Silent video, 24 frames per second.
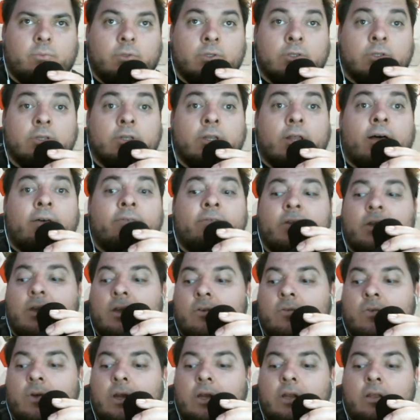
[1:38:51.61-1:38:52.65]

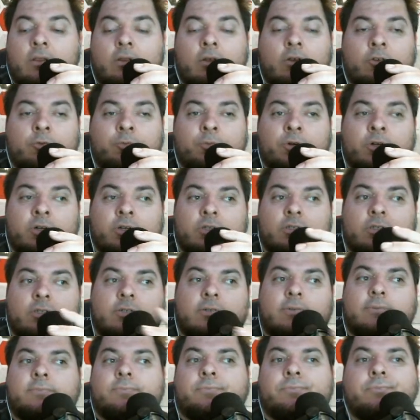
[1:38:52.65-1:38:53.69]
loving reading those
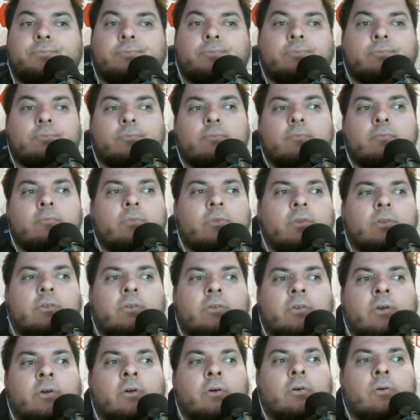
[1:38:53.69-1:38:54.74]
books,
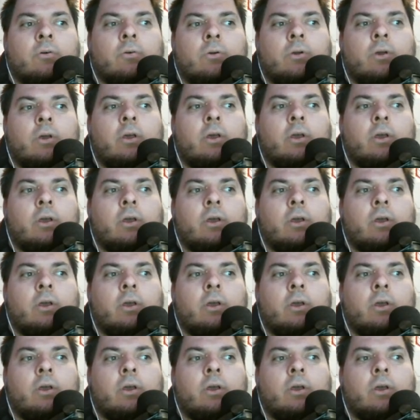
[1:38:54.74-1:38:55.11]
so